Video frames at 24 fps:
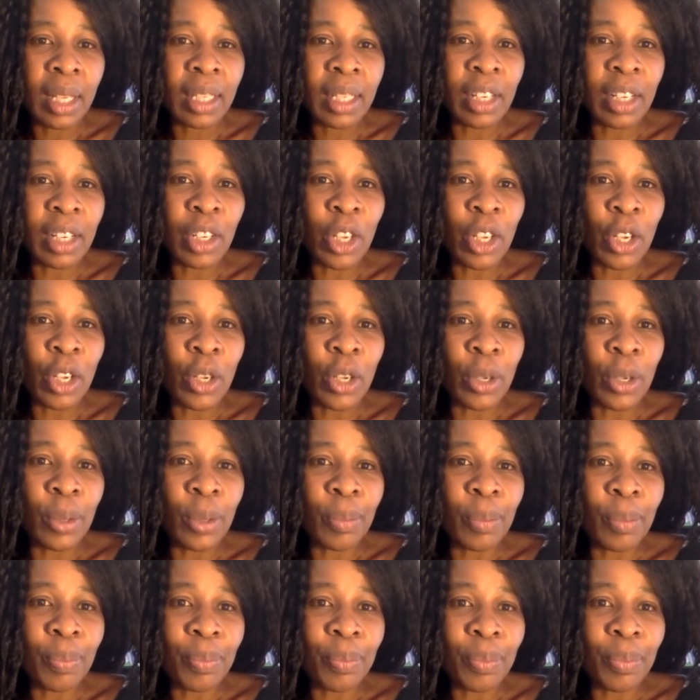Did
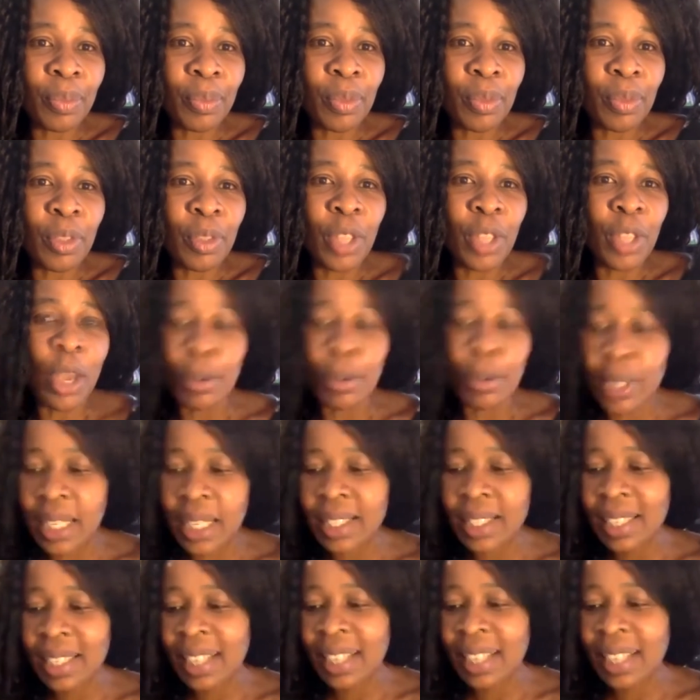you
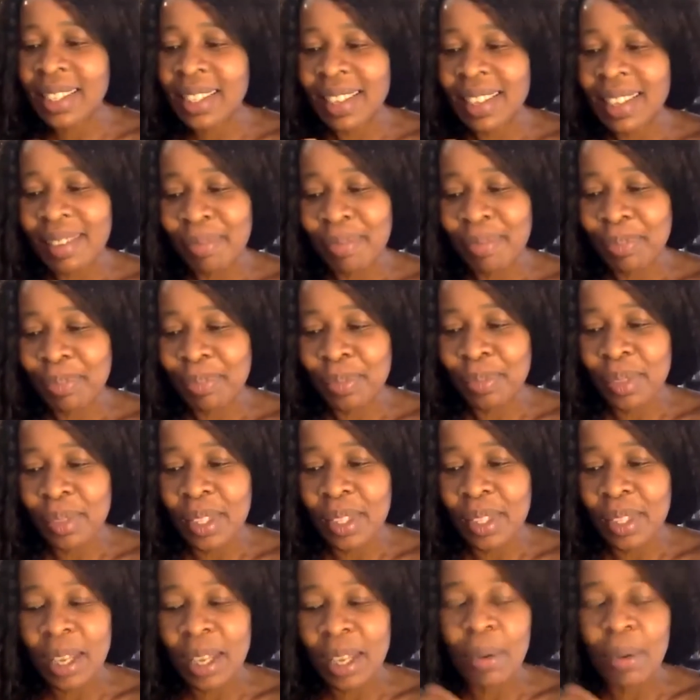notice that
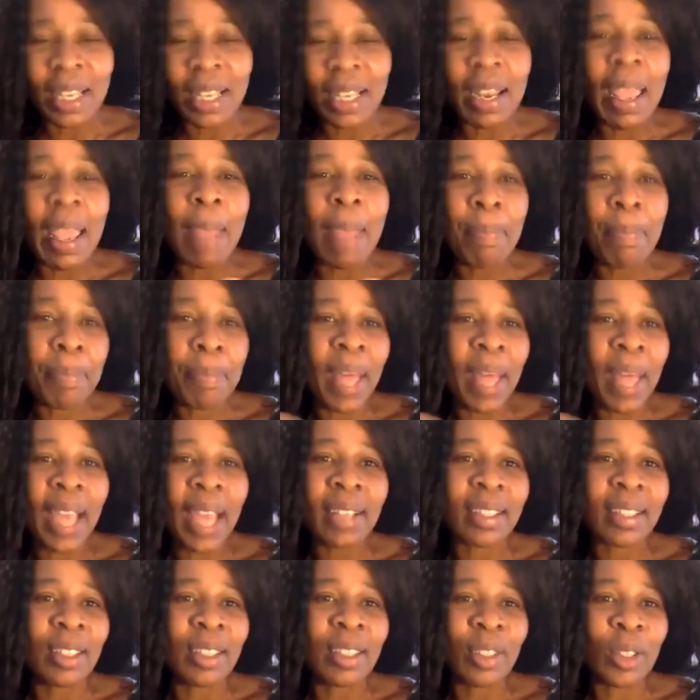there was an impact
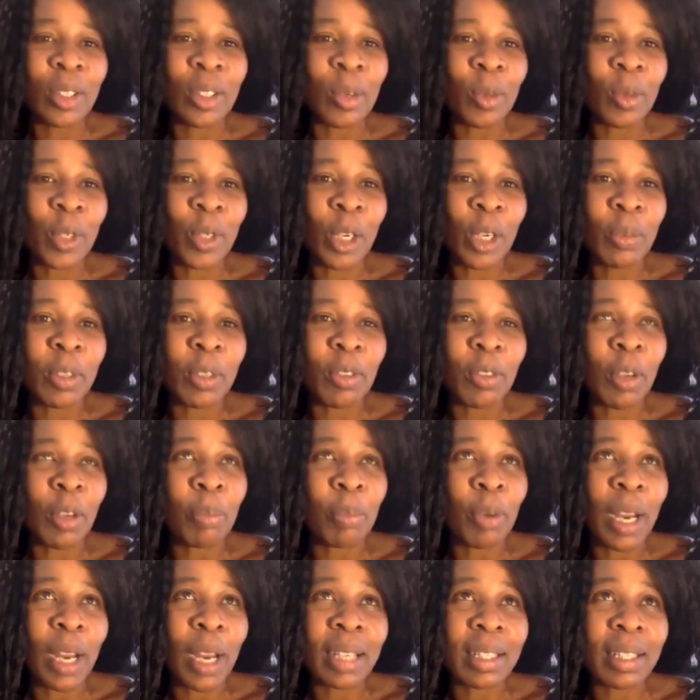in terms of your
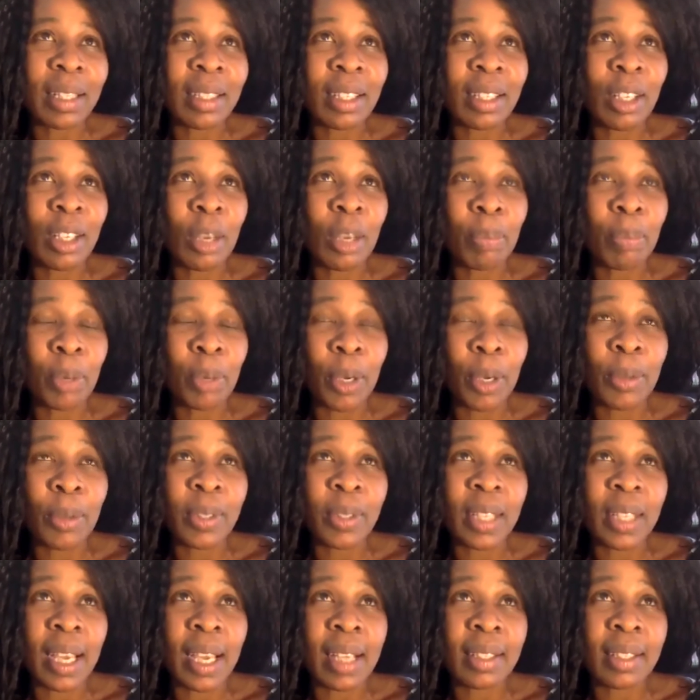practice and your
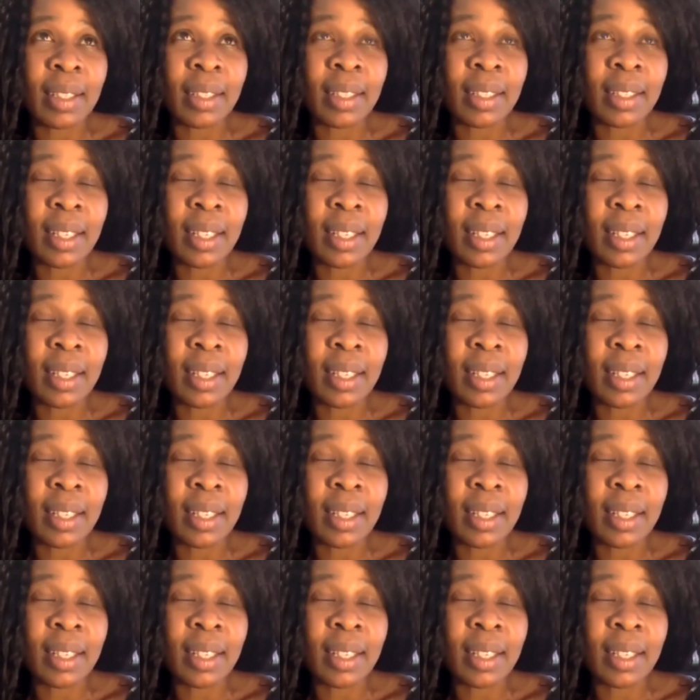process?